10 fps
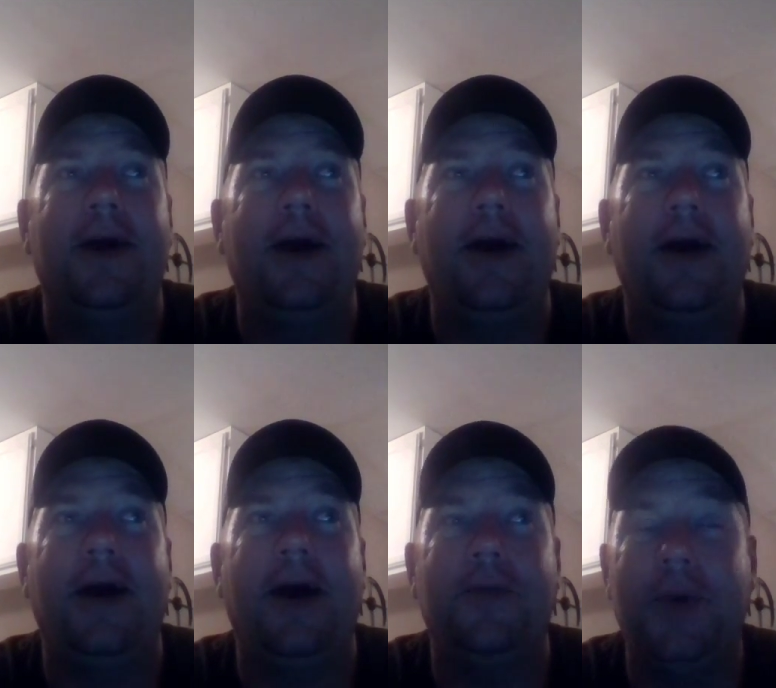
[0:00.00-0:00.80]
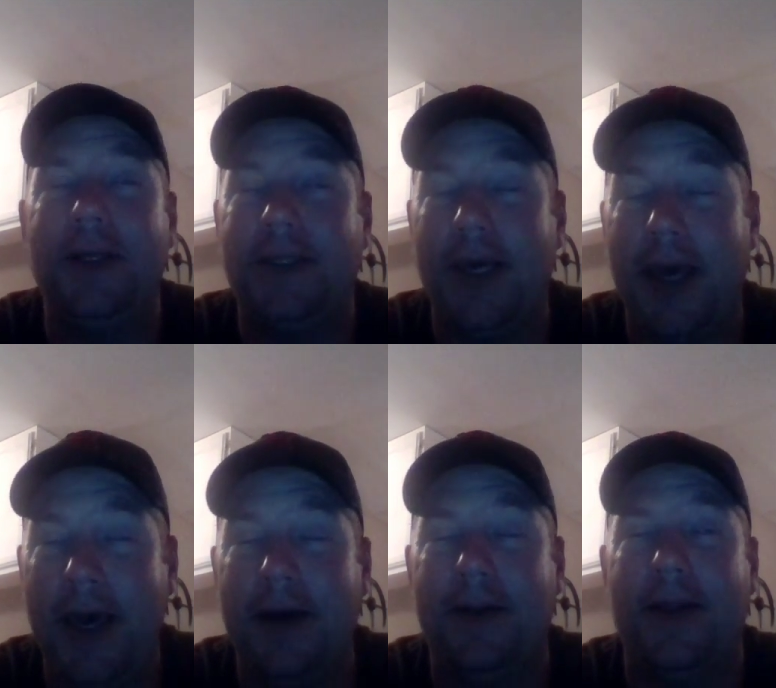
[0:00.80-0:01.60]
I went to
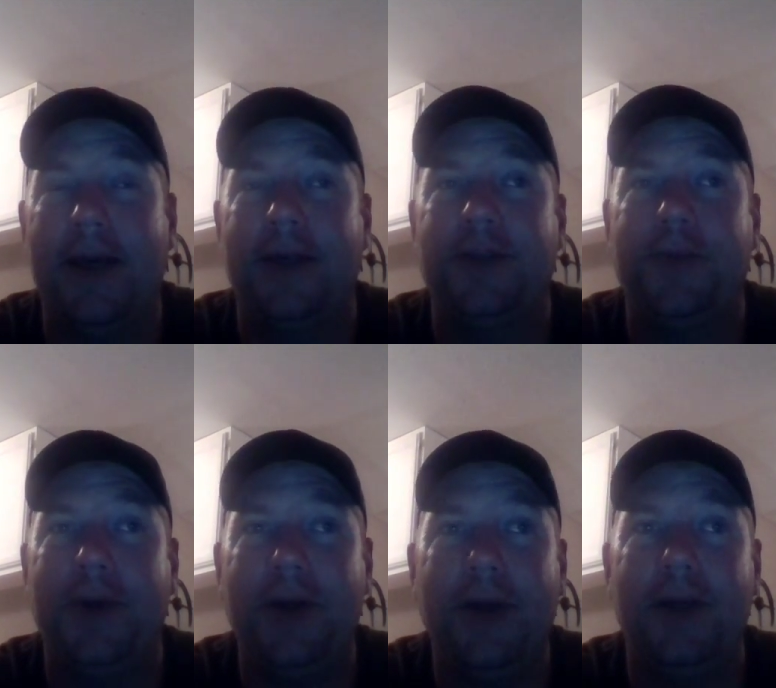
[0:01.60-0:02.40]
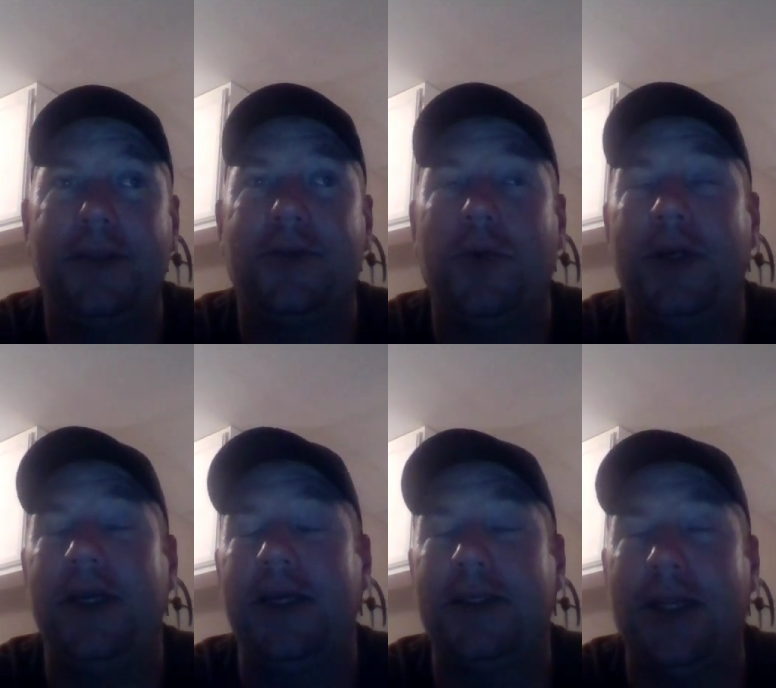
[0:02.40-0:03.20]
hell. I experienced what it is
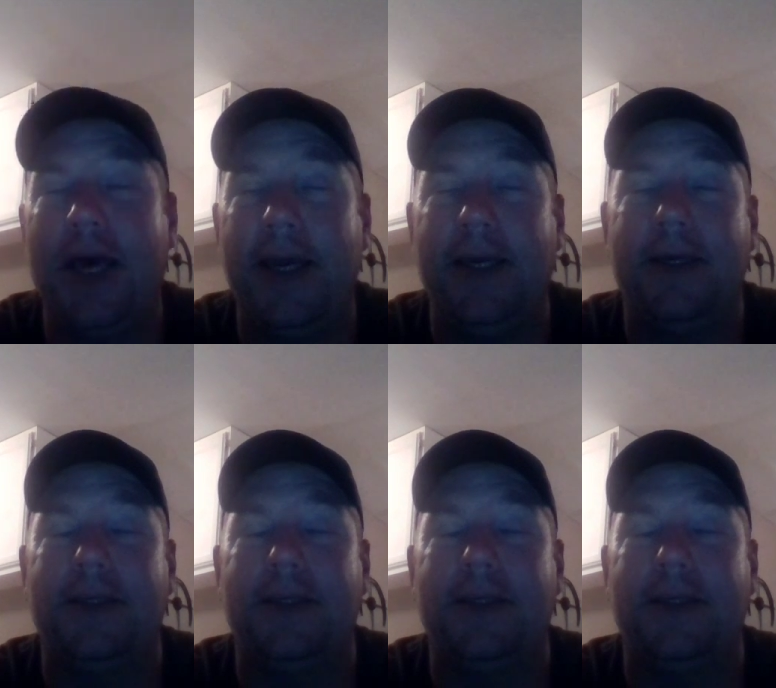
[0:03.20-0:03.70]
like to be